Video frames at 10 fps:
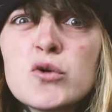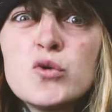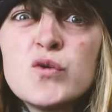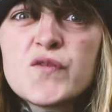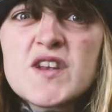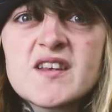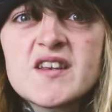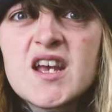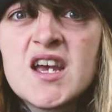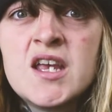all for
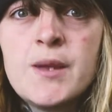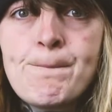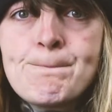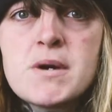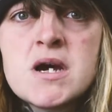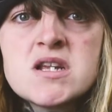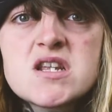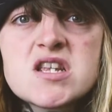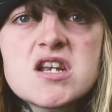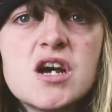today,
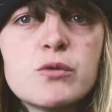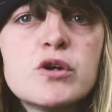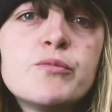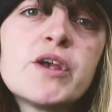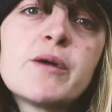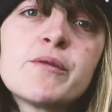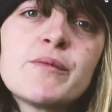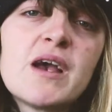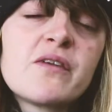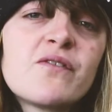but I will be coming
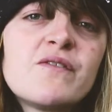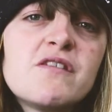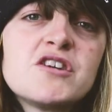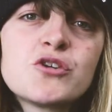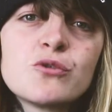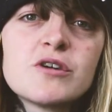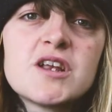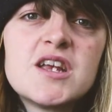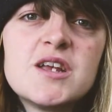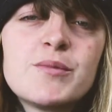back very
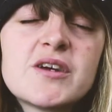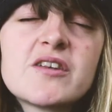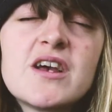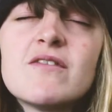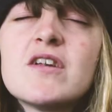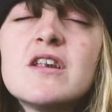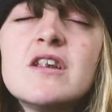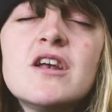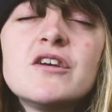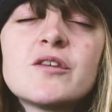shortly, because I have
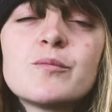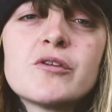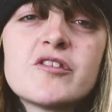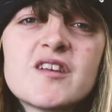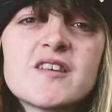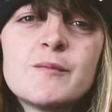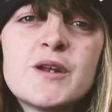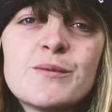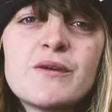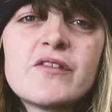loads of projects
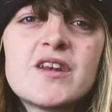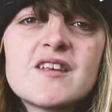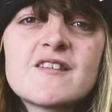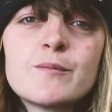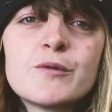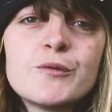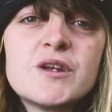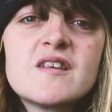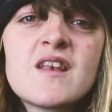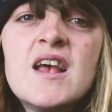coming up over the next couple of
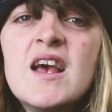weeks,